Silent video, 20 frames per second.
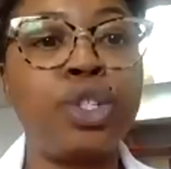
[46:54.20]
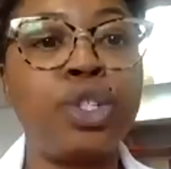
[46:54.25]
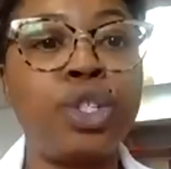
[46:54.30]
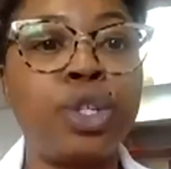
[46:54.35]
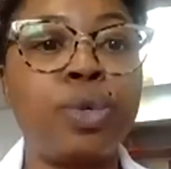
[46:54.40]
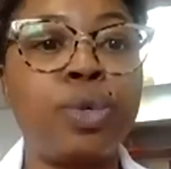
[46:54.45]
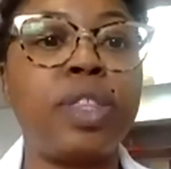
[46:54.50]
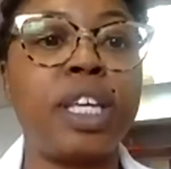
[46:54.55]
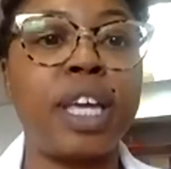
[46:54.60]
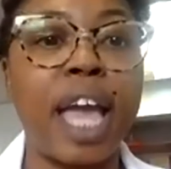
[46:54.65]

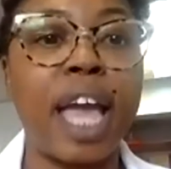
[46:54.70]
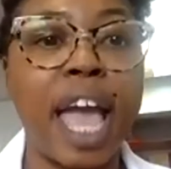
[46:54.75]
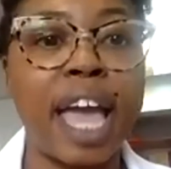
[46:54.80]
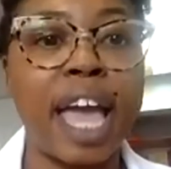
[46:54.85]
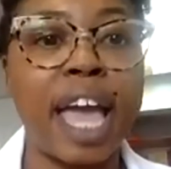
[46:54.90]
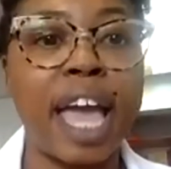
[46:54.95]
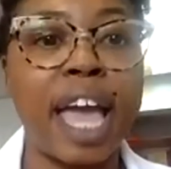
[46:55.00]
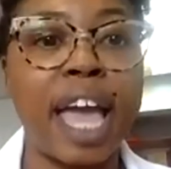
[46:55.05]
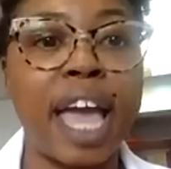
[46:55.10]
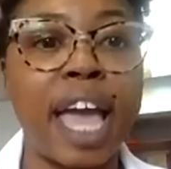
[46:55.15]
to the
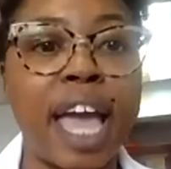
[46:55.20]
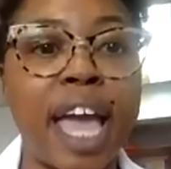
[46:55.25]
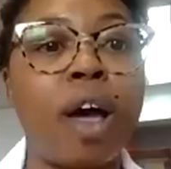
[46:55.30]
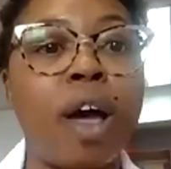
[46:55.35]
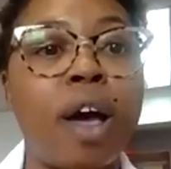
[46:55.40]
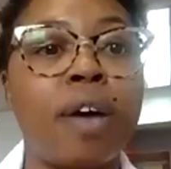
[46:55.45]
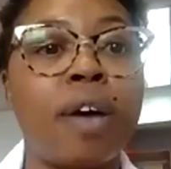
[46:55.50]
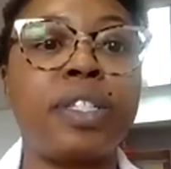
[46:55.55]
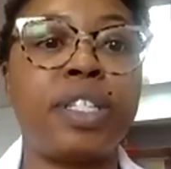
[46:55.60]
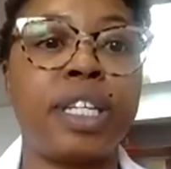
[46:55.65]
end
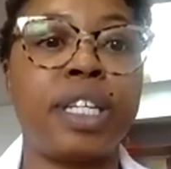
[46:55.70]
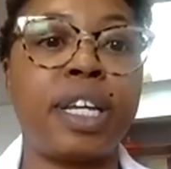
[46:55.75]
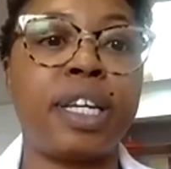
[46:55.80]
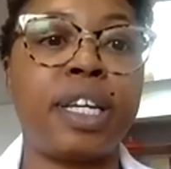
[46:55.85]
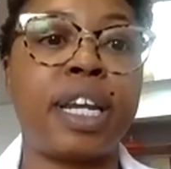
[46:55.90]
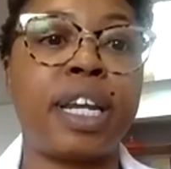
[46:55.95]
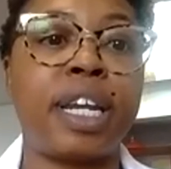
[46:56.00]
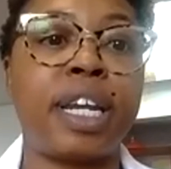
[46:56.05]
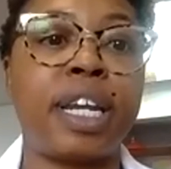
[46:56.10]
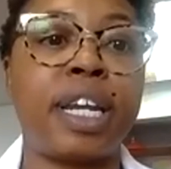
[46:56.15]
of a
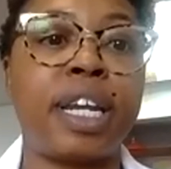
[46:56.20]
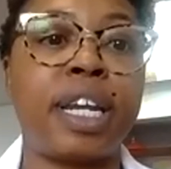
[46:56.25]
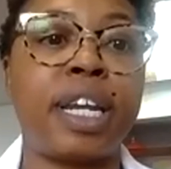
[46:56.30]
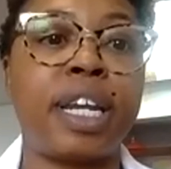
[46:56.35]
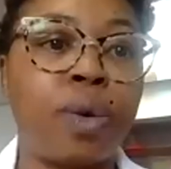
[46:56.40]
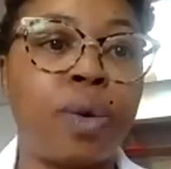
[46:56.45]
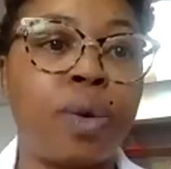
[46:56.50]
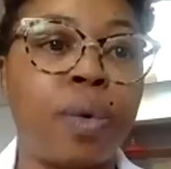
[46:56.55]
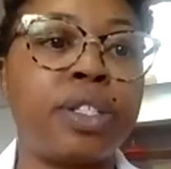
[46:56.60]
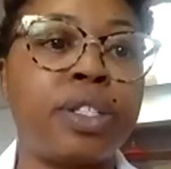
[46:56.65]
DNA
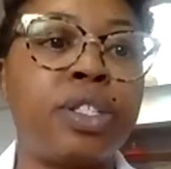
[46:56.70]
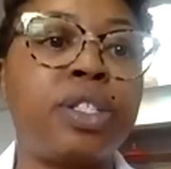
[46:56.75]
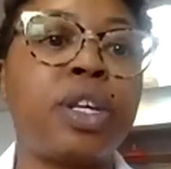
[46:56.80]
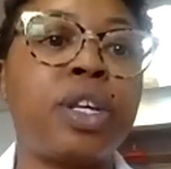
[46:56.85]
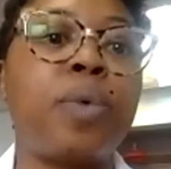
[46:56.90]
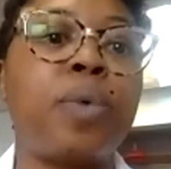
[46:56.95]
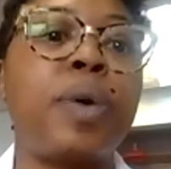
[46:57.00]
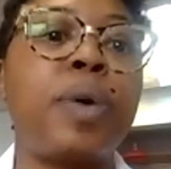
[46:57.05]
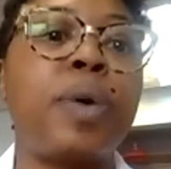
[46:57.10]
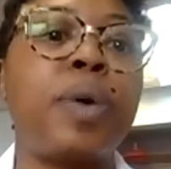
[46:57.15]
sequence.
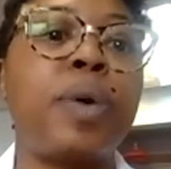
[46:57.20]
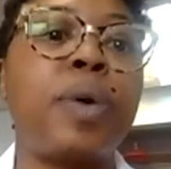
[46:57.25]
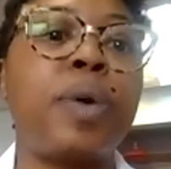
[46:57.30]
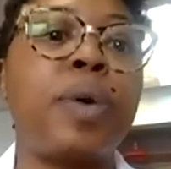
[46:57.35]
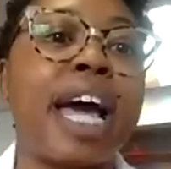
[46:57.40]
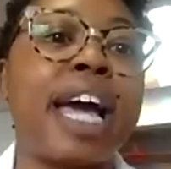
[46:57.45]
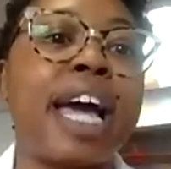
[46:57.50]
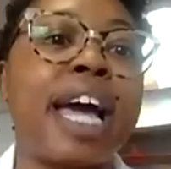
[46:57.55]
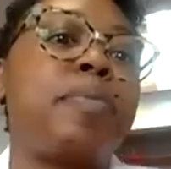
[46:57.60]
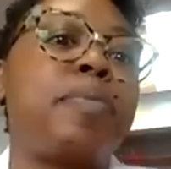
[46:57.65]
So again,
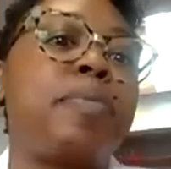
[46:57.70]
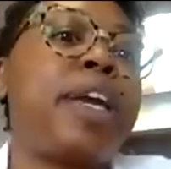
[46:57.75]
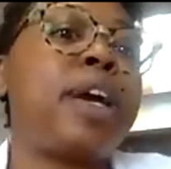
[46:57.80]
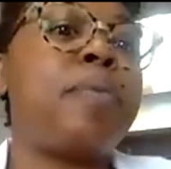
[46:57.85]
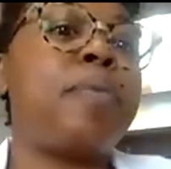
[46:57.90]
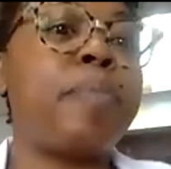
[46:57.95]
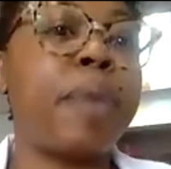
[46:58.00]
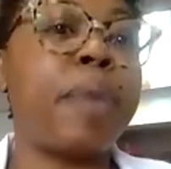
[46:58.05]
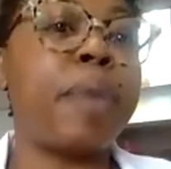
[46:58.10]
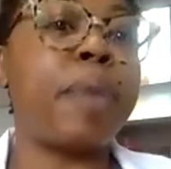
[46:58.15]
I could make
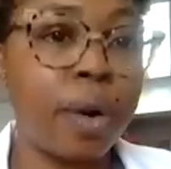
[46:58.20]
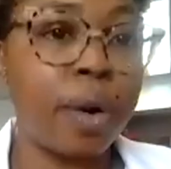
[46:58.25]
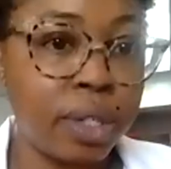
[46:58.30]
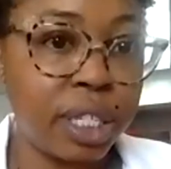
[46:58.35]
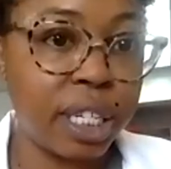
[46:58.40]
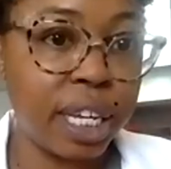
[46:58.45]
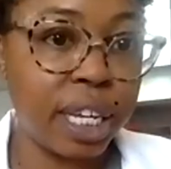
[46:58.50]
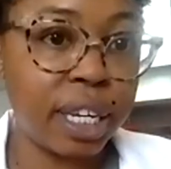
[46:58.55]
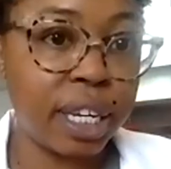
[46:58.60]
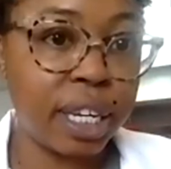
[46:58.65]
up my
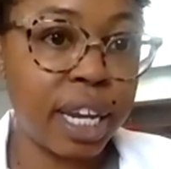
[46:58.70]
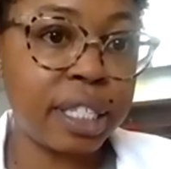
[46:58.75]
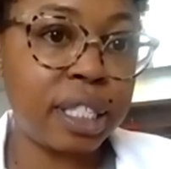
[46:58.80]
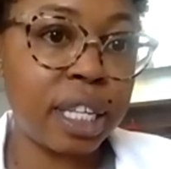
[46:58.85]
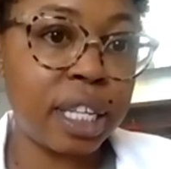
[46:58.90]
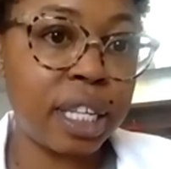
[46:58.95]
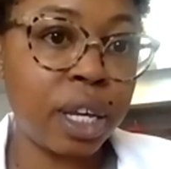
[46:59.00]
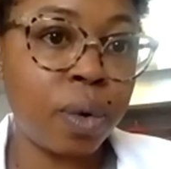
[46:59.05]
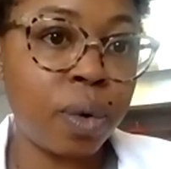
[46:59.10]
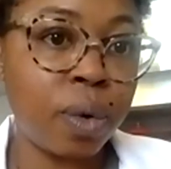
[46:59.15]
own DNA
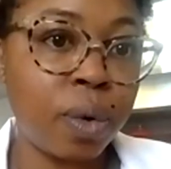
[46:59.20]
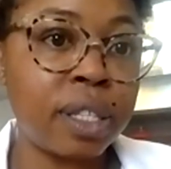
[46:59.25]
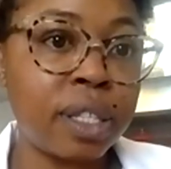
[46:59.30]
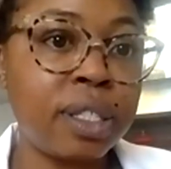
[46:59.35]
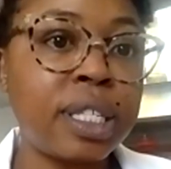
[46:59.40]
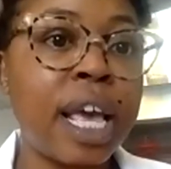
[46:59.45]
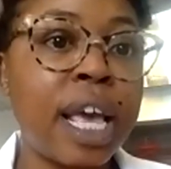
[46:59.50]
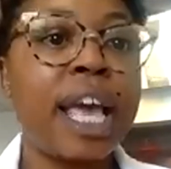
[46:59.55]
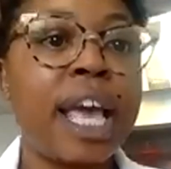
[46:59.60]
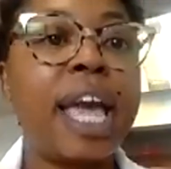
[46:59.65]

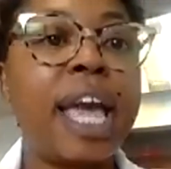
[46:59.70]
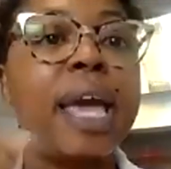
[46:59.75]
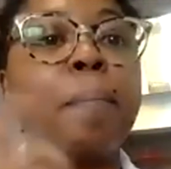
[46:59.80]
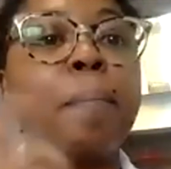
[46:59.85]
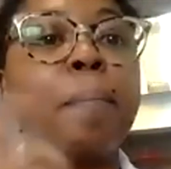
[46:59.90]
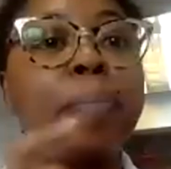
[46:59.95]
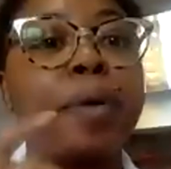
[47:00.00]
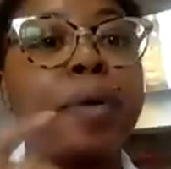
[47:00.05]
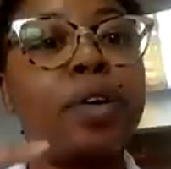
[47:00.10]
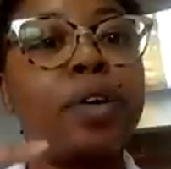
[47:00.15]
sequence
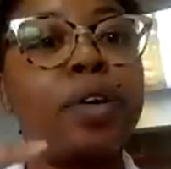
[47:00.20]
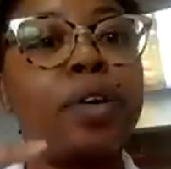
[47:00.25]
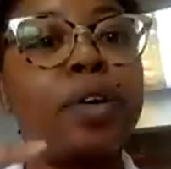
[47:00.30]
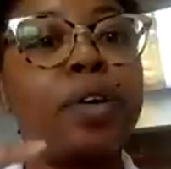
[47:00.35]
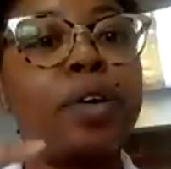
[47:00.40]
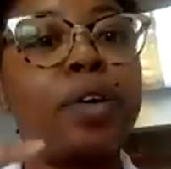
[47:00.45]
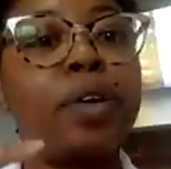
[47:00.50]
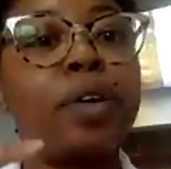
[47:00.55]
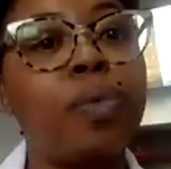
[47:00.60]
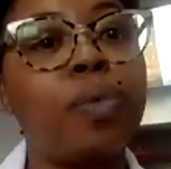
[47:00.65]
and build
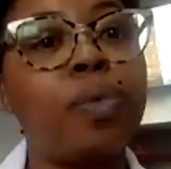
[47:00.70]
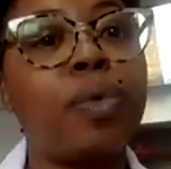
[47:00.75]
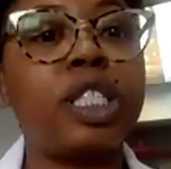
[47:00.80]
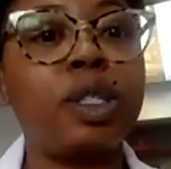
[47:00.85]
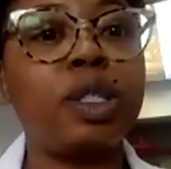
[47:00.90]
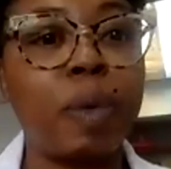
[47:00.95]
that with a